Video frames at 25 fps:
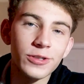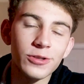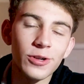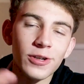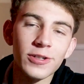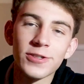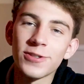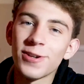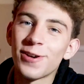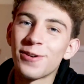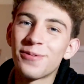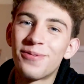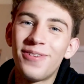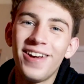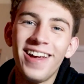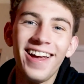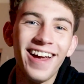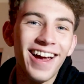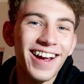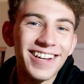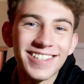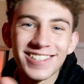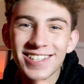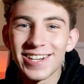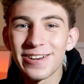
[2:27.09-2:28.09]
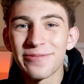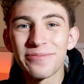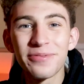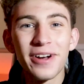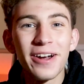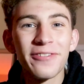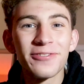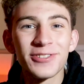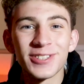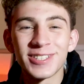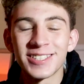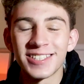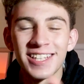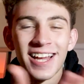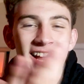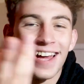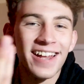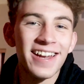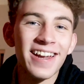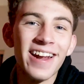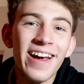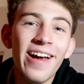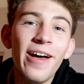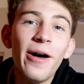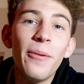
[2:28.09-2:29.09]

So I should have prefaced that,